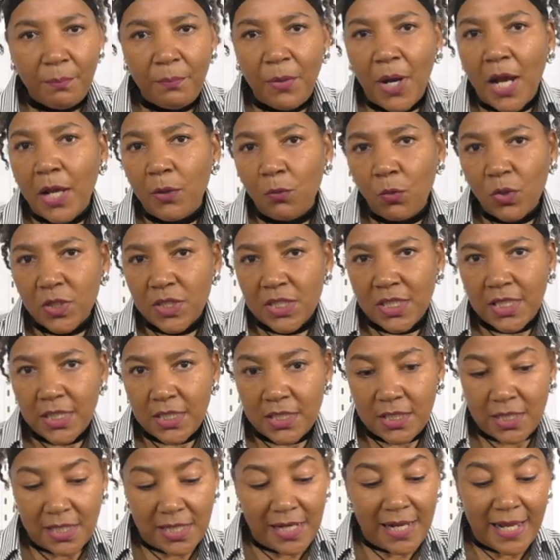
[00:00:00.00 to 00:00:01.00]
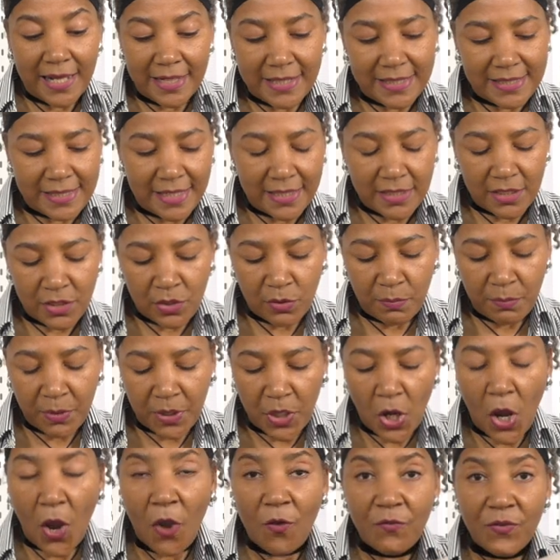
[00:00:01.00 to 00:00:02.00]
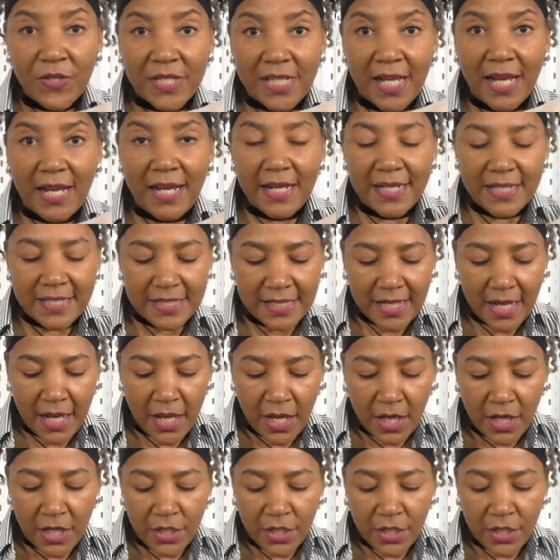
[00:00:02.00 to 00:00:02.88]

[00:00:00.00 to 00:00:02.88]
but I wanted it, like I said, to be oversized.